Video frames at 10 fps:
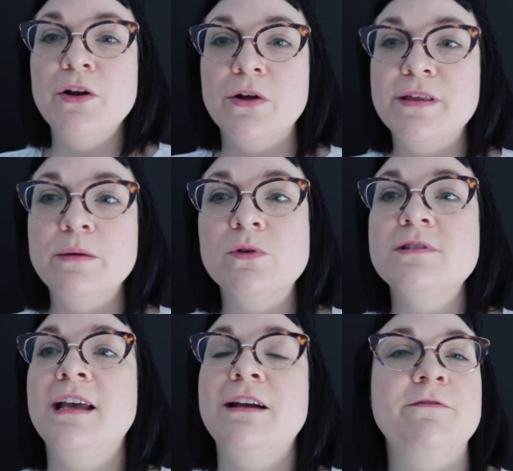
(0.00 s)
you know, there
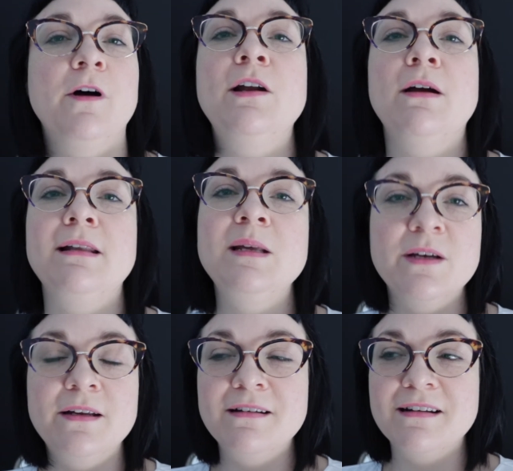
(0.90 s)
was like a finite
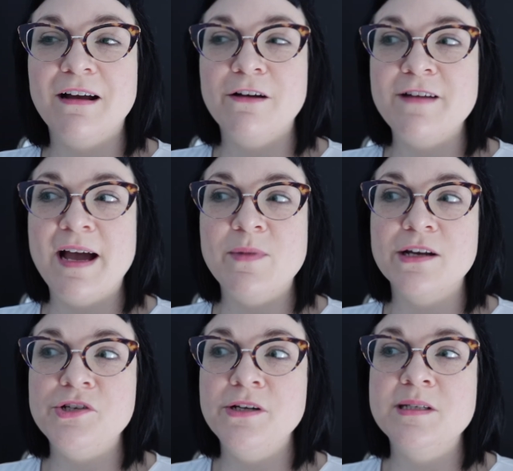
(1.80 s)
limit of how
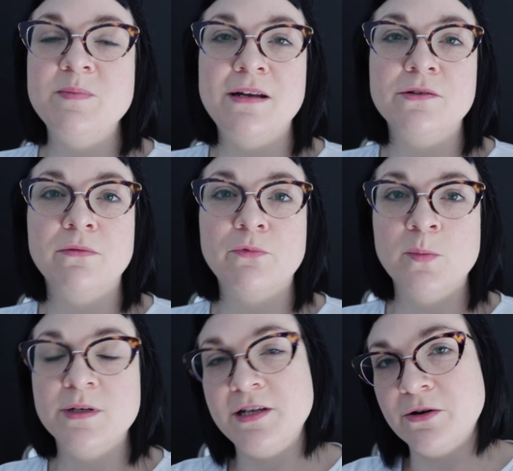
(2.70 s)
much you could spend on raw
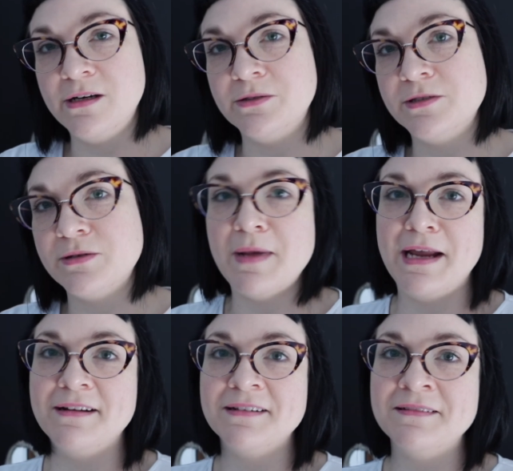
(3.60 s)
materials to
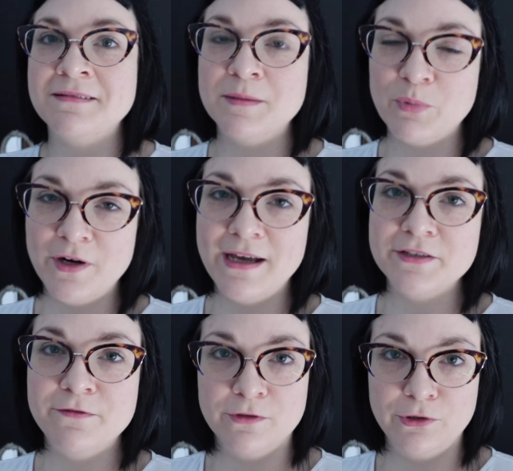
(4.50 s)
make the
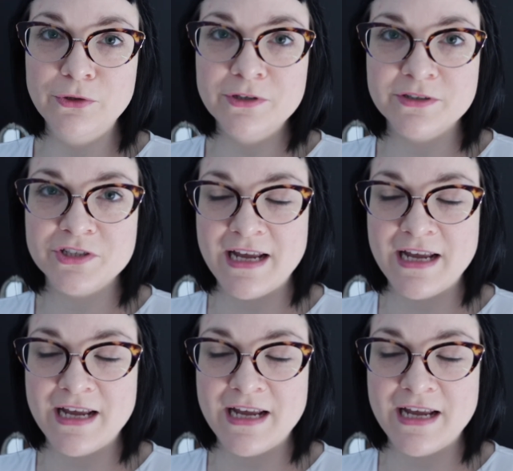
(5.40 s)
products for a launch.